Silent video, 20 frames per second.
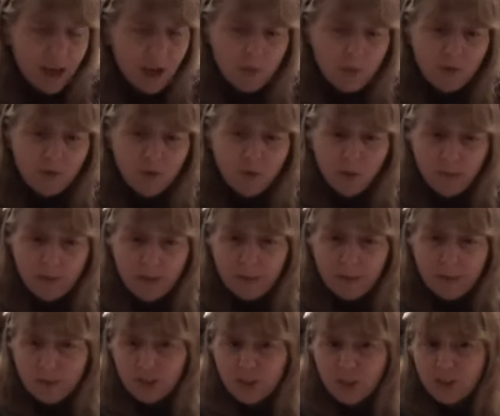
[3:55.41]
before
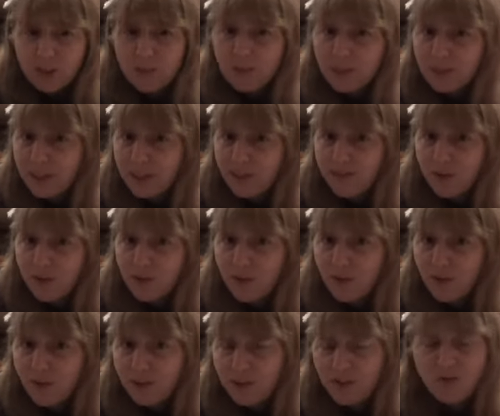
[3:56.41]
people should believe you
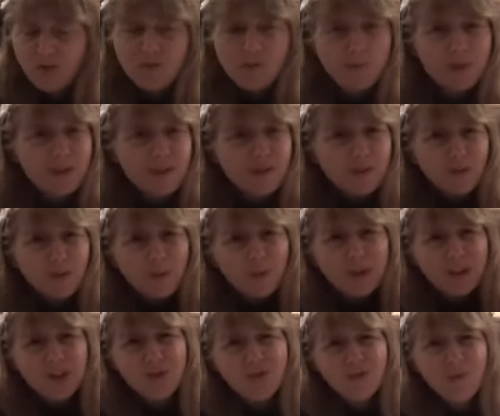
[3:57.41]
that you've been through
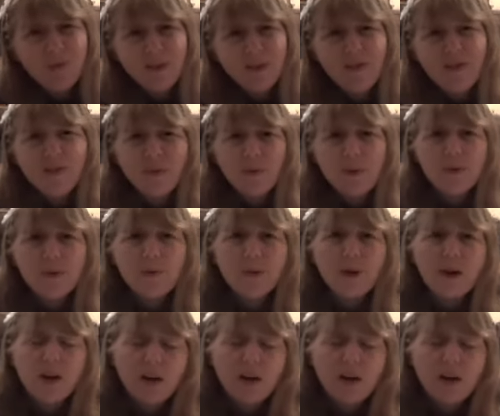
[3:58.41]
what you've been through.